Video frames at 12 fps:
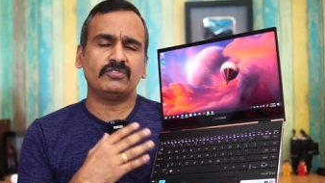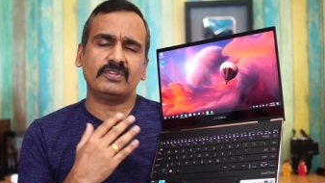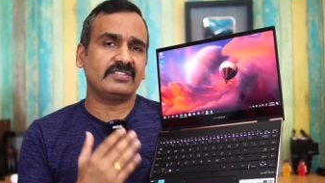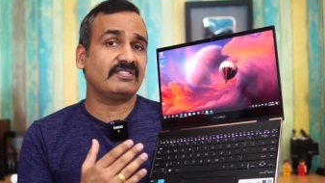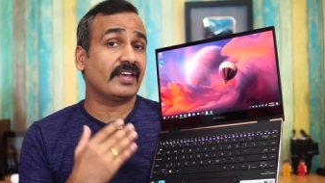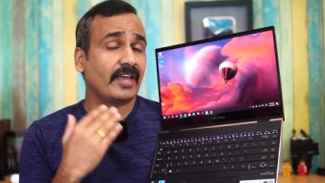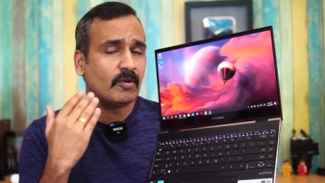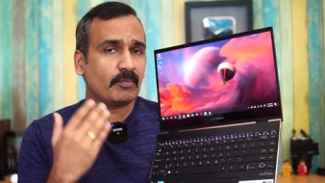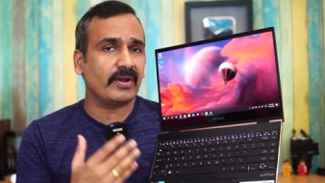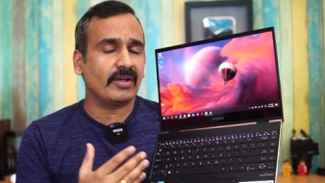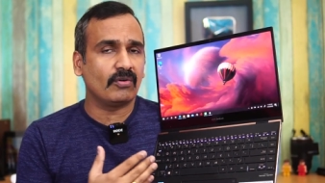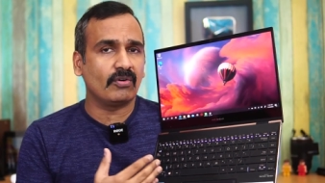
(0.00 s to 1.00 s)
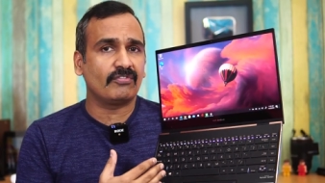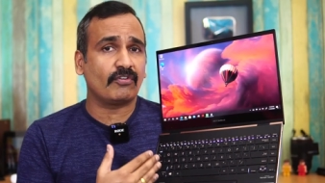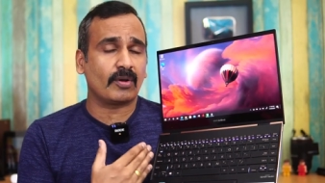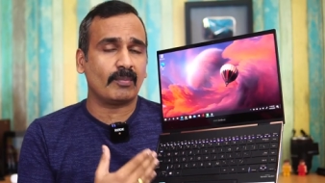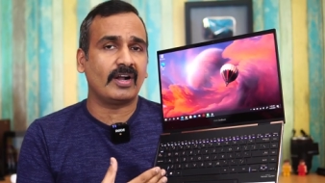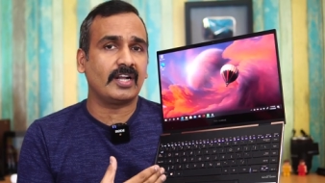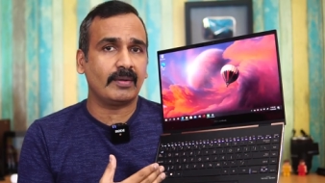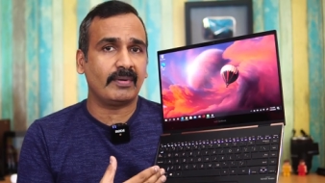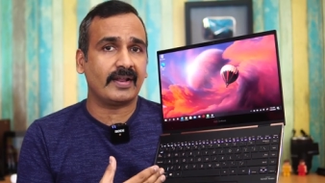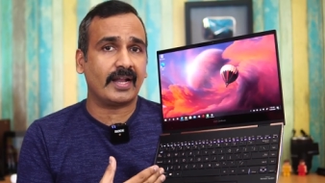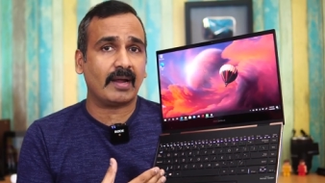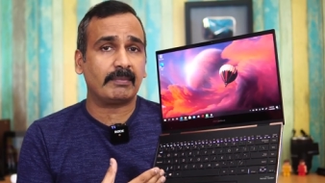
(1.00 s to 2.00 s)
which is again pretty good for a
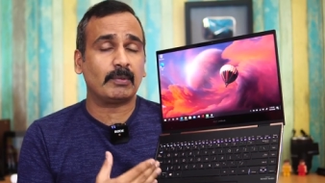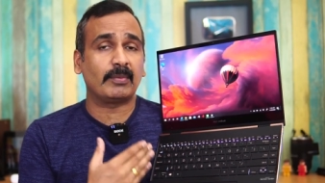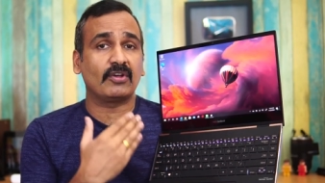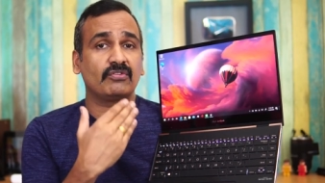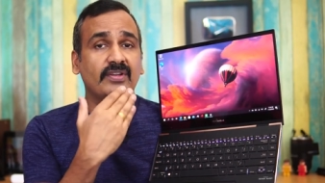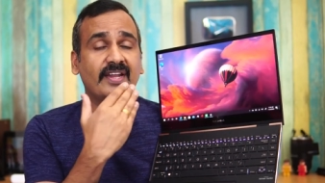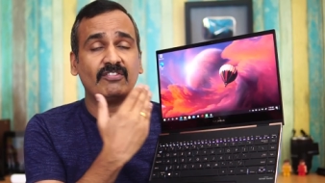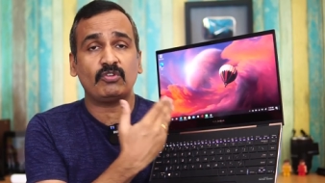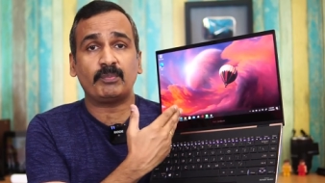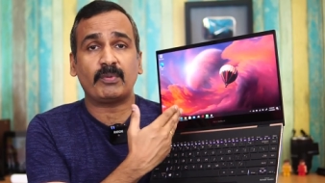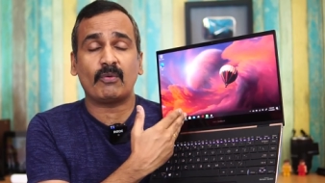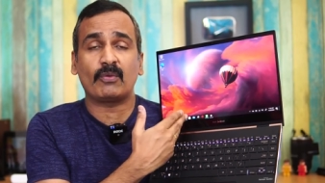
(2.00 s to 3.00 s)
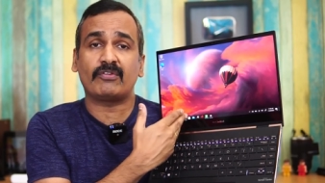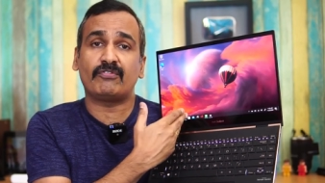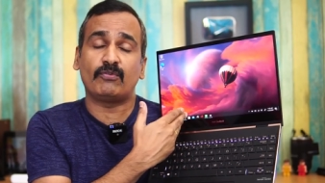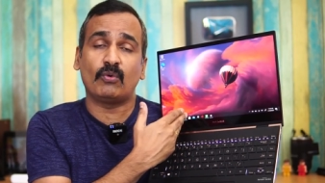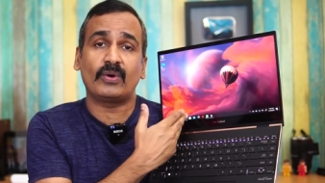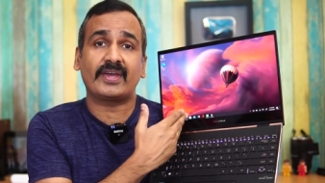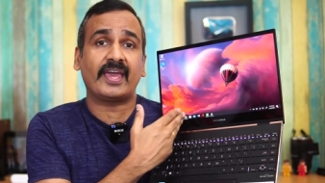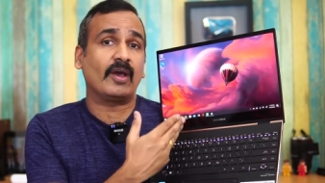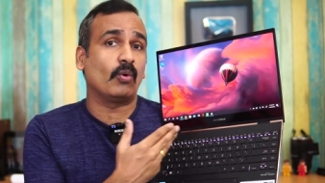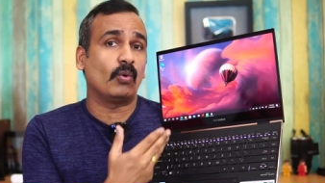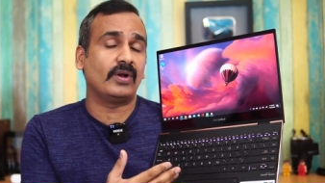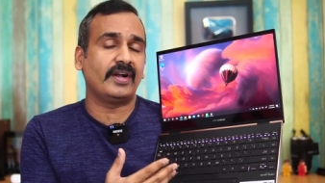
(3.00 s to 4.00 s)
multimedia laptop because it has to power a
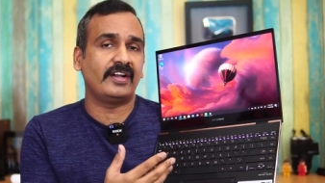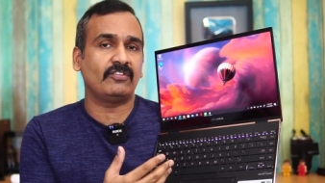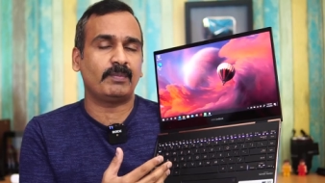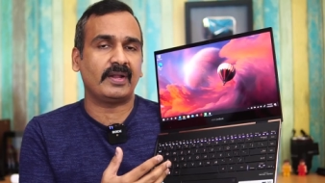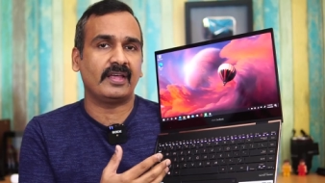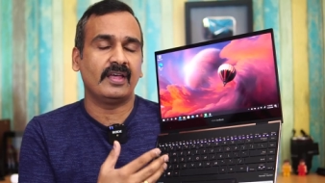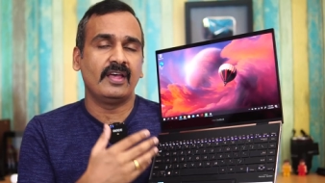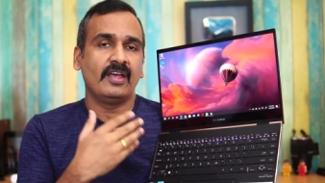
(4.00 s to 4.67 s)
4K OLED display.